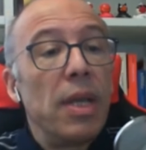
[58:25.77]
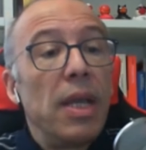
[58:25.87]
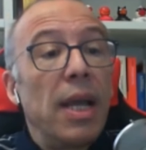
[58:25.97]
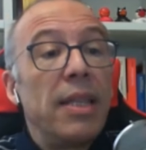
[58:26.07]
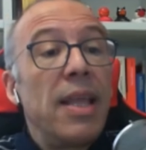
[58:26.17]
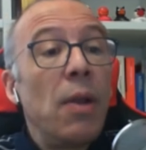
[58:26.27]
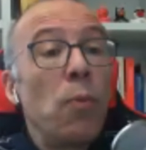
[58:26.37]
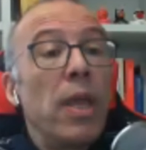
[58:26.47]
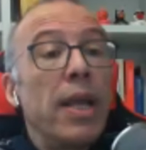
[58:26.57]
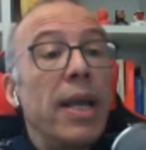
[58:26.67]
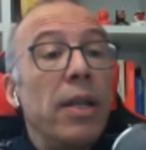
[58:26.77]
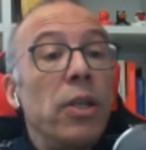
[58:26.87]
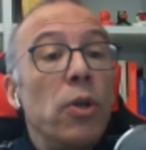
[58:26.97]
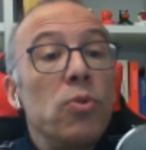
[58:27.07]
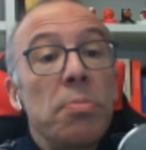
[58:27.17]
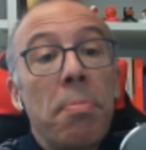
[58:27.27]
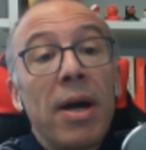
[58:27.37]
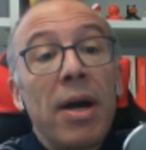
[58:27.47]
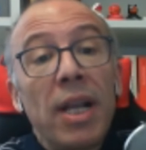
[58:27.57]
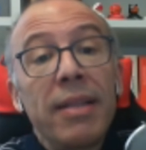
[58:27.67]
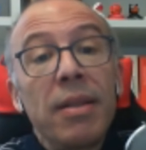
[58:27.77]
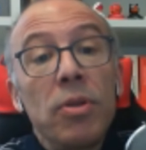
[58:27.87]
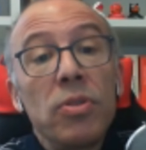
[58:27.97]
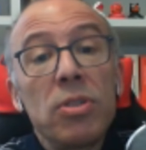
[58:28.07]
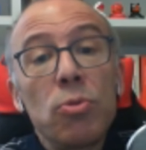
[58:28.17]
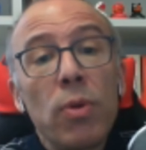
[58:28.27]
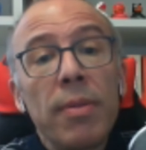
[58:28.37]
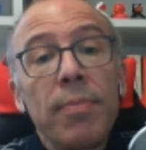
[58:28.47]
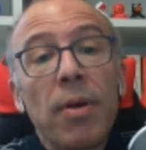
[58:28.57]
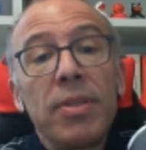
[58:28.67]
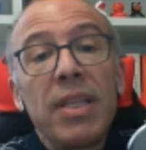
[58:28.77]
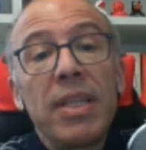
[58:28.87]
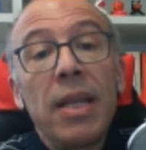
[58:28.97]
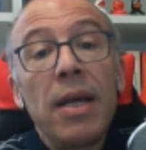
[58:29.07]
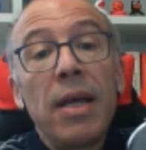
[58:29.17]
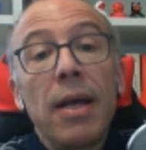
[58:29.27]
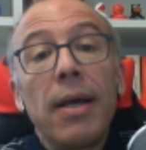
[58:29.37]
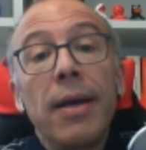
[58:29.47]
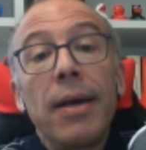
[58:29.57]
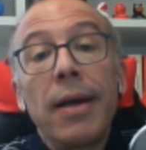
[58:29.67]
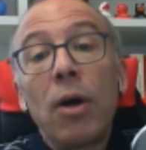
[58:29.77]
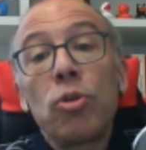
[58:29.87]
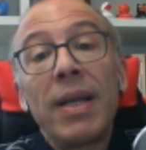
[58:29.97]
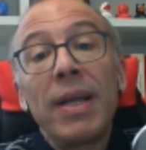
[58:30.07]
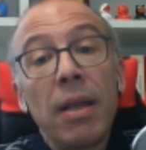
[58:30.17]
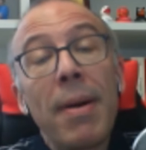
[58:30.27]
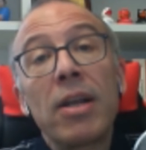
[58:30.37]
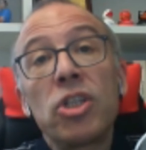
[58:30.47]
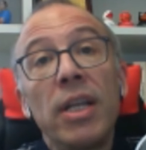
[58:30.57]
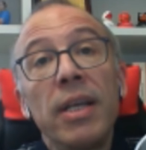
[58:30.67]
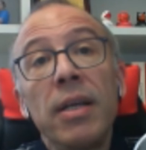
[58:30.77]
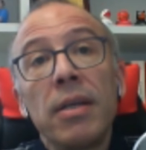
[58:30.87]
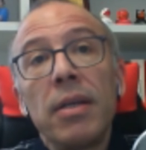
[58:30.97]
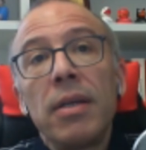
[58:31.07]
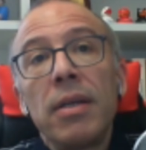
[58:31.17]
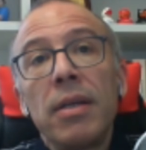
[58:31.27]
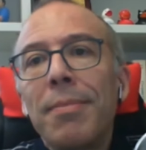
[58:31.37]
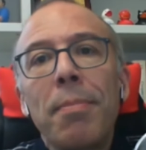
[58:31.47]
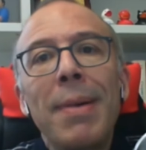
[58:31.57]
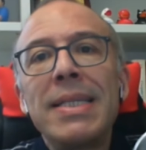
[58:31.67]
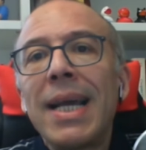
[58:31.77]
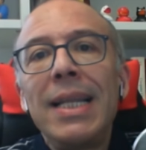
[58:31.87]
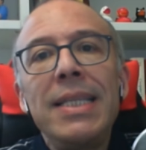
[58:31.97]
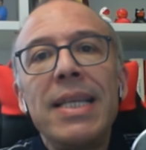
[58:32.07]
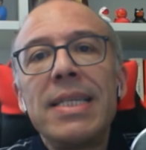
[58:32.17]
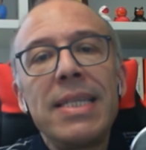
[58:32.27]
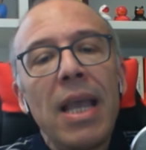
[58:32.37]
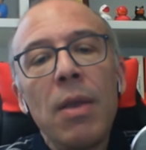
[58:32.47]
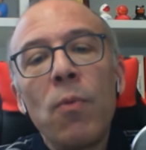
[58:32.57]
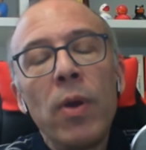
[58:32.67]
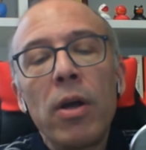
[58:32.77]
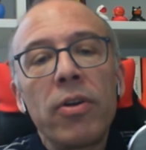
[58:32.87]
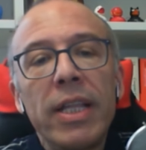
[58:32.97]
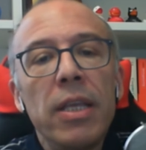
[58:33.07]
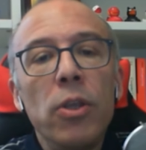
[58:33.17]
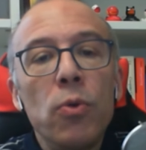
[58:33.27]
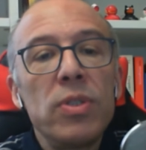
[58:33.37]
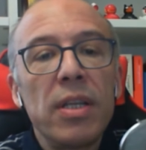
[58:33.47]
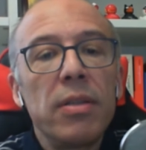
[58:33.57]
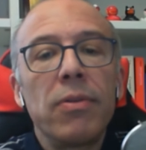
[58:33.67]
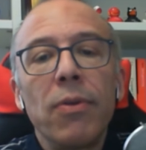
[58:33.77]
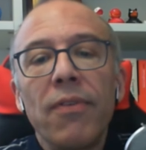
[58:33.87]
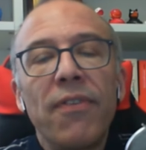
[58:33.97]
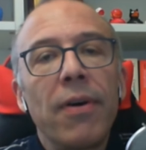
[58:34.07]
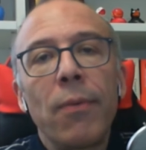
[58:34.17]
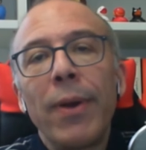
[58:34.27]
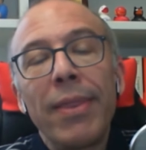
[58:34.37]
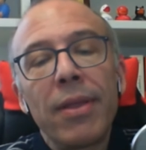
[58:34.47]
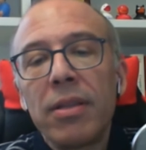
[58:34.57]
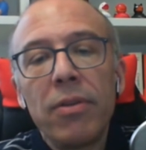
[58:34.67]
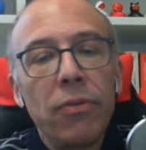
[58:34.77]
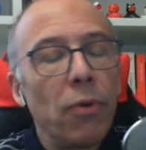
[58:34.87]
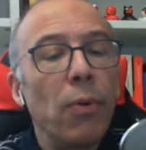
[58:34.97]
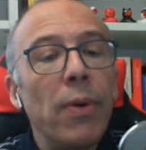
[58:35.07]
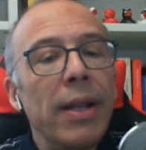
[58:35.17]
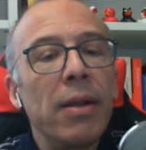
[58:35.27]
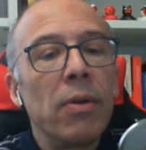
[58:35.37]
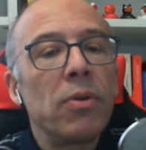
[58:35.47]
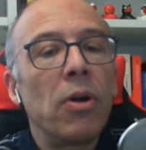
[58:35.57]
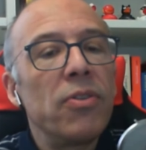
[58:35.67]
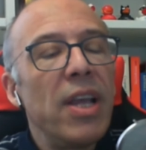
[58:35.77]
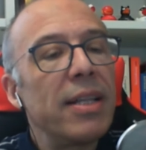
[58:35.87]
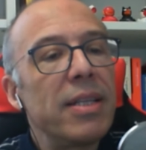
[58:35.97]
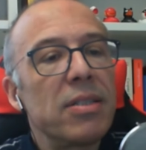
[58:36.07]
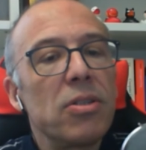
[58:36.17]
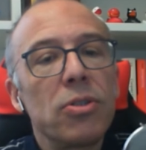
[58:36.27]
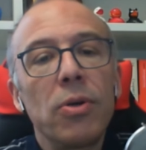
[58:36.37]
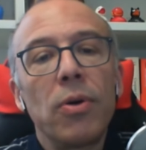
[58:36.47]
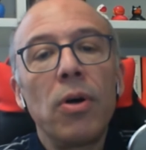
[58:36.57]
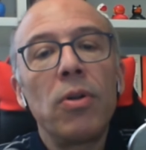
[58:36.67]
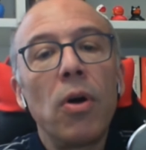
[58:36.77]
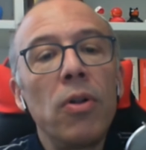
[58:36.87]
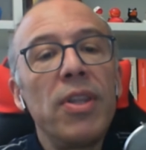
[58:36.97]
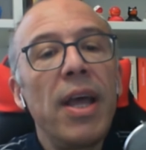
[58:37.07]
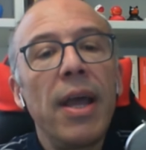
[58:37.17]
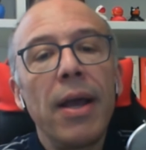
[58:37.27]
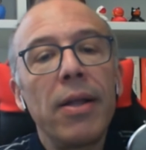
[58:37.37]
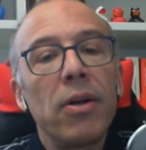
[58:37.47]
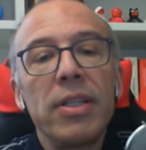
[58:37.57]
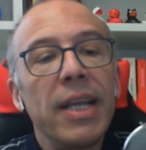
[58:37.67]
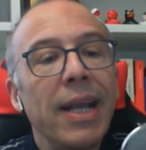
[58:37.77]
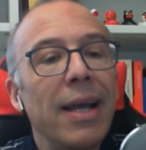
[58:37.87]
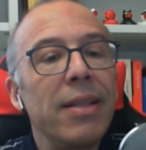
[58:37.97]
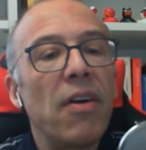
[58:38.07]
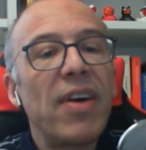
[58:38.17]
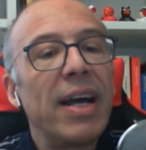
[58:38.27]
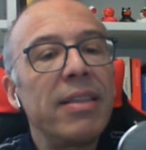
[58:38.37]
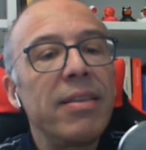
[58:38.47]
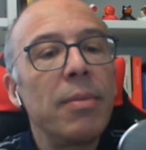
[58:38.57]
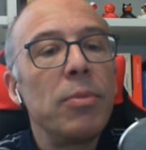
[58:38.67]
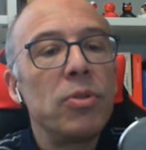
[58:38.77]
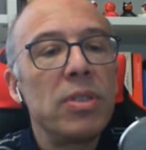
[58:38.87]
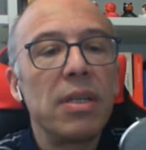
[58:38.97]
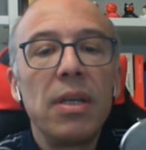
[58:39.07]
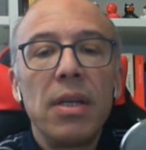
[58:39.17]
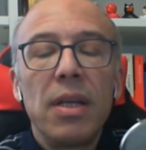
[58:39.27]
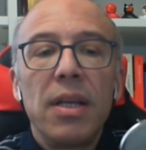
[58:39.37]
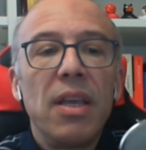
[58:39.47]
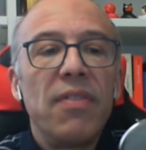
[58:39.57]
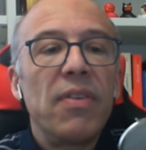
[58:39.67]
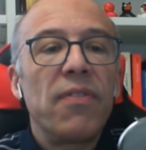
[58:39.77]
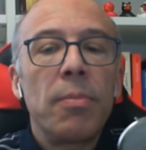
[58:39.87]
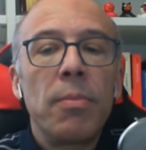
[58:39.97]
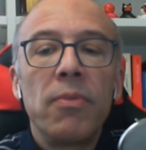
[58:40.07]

And then we can use marshal attributes to obtain automatic marshalling, basically the same we already used for Win32 and all the others. So all the kind of attributes given for